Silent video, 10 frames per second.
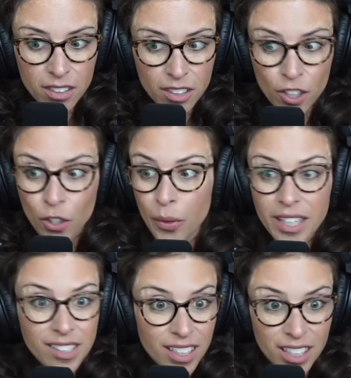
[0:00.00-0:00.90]
the
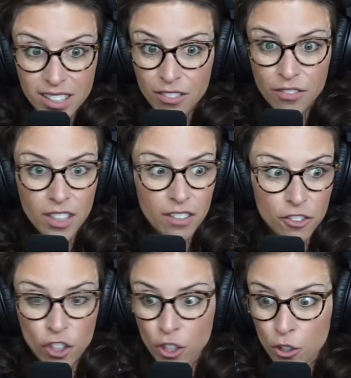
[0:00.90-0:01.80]
craziness of
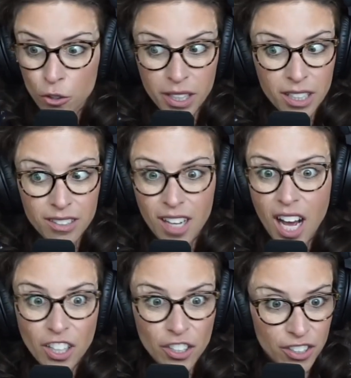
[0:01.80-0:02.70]
children and
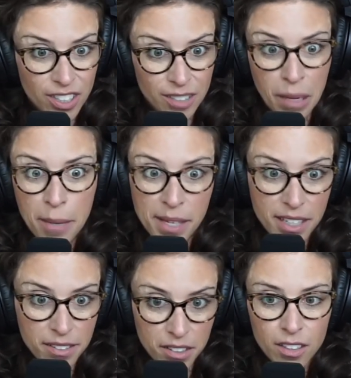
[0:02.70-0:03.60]
toddlers and
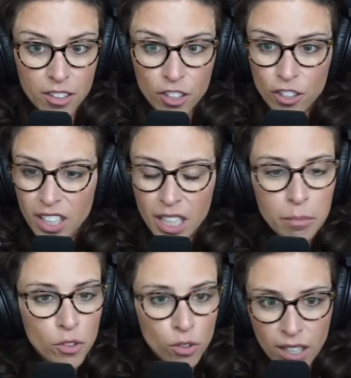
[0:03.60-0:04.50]
babies, and just
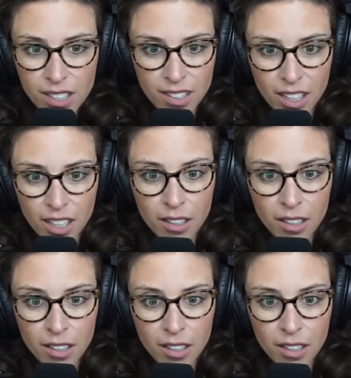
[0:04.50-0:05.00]
keep trusting,